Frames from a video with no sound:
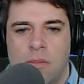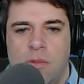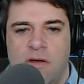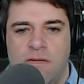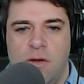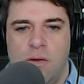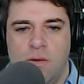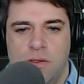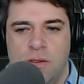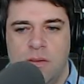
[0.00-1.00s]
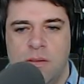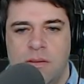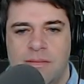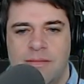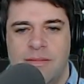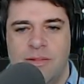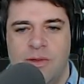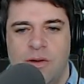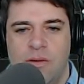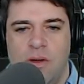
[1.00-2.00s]
We have news.
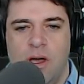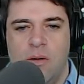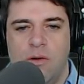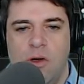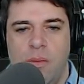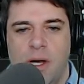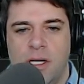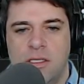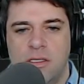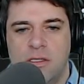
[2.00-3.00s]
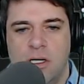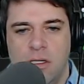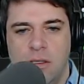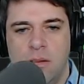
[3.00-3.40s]
No bugs. Good.